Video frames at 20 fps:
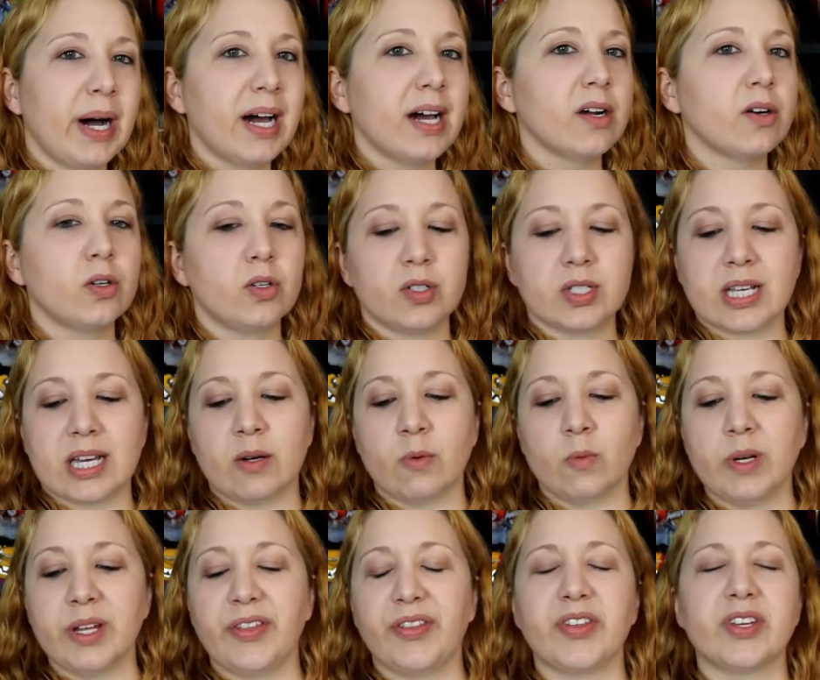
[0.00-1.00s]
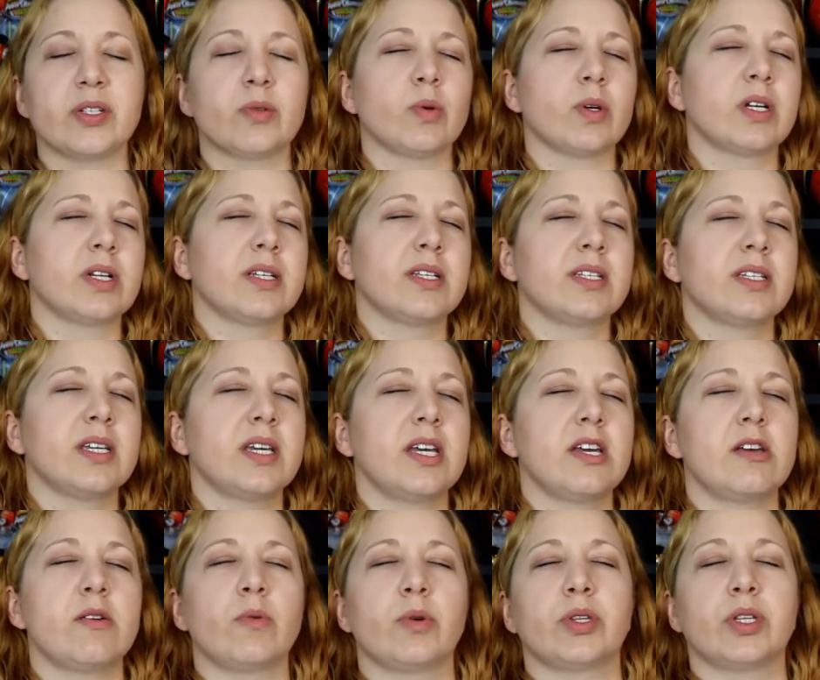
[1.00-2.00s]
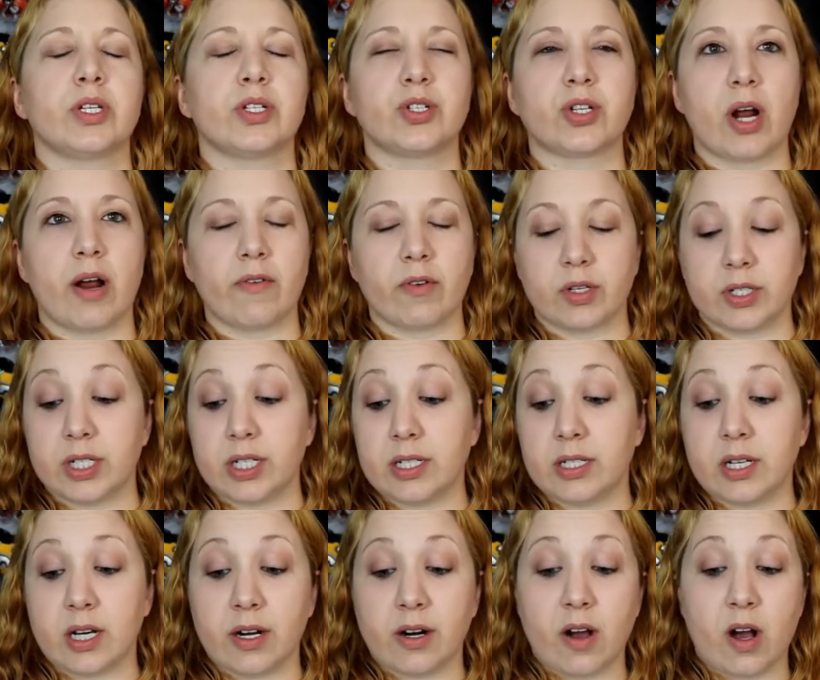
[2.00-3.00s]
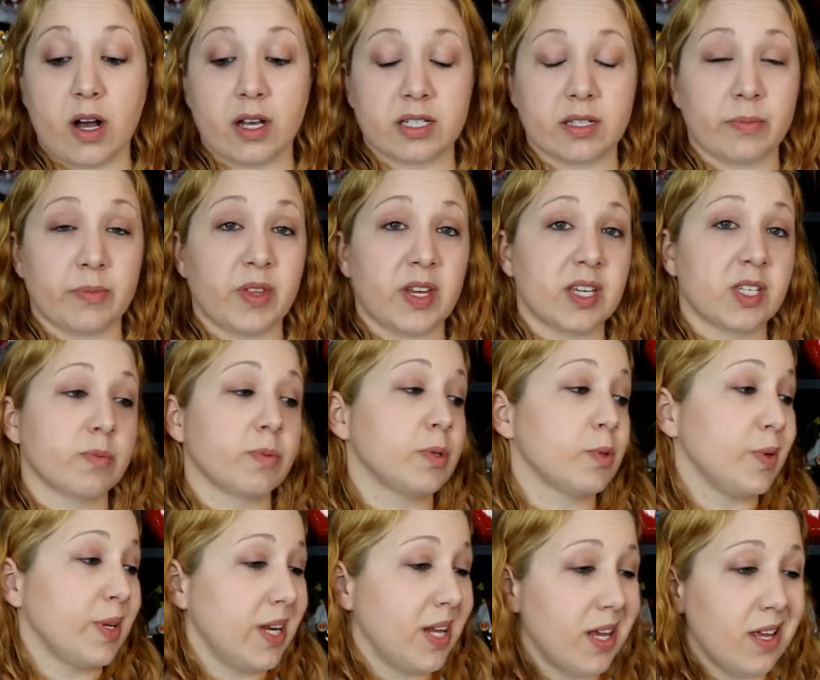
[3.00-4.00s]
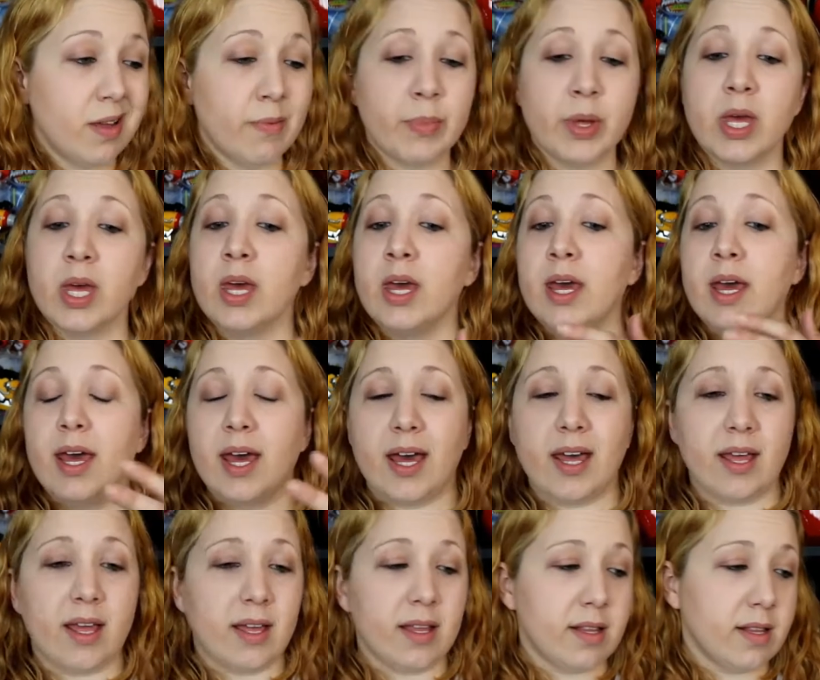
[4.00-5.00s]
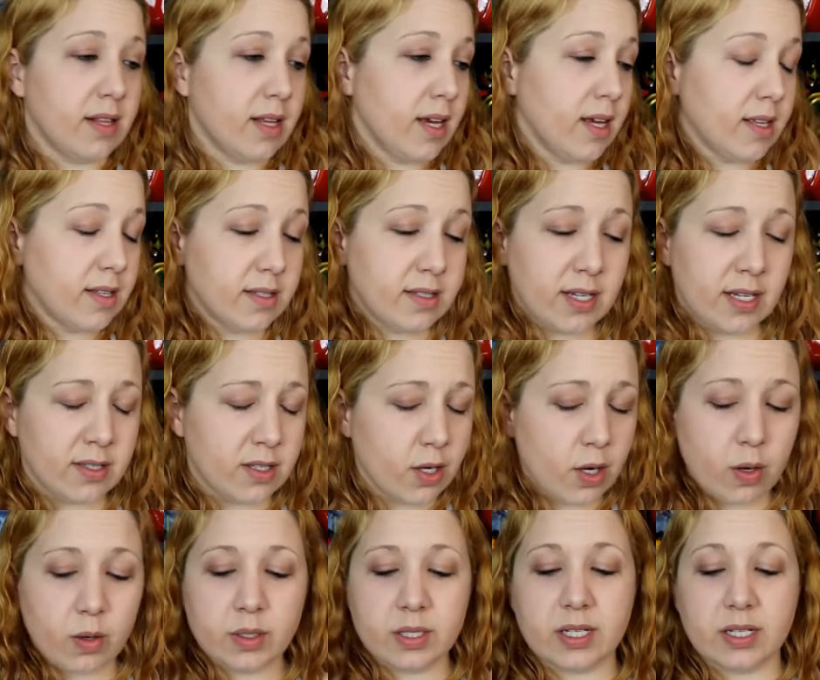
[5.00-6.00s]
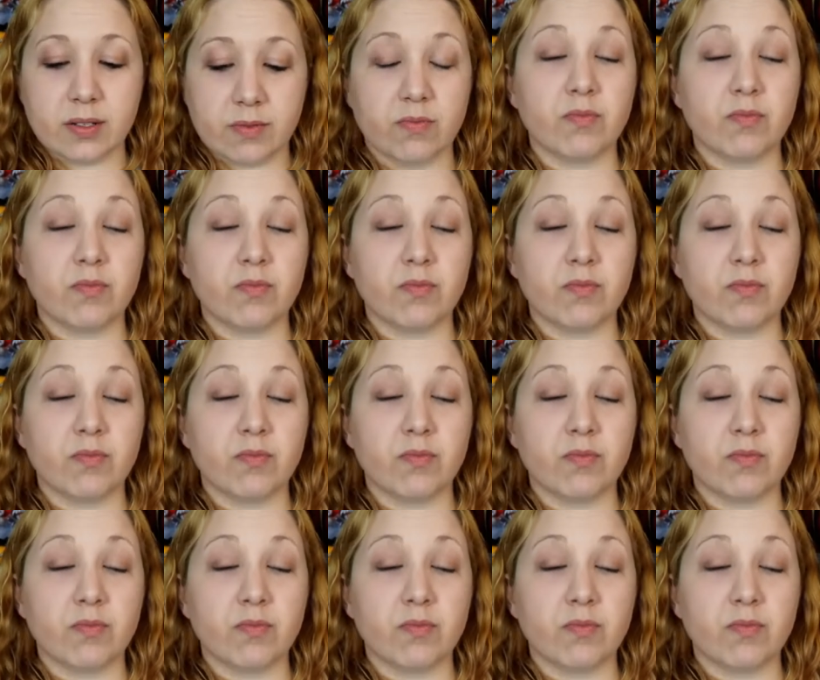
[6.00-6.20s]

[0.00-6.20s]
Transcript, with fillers: bottles, and with this, we're going to see, with this driver, see a ton of awesome things between him and and Sento.